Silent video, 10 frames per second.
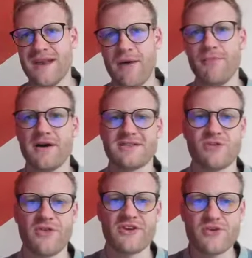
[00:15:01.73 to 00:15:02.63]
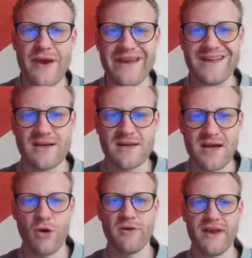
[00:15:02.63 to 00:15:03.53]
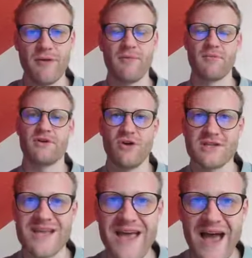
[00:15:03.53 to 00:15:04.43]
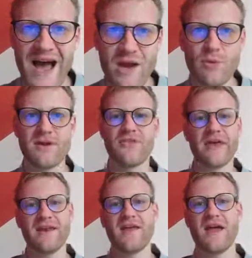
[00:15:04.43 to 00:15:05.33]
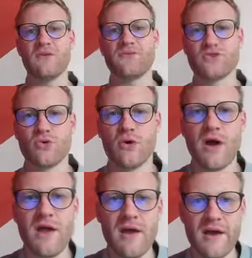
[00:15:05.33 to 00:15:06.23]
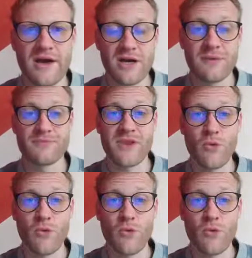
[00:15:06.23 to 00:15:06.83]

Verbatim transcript: number. So the trading account number, because I will then have to um,